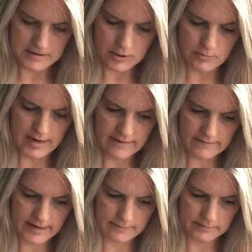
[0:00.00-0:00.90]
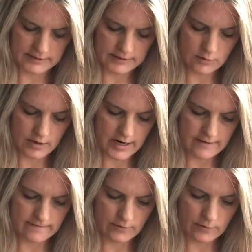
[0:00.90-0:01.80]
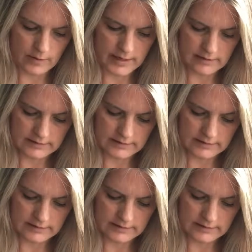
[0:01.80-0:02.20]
You may have kept this quiet for a while.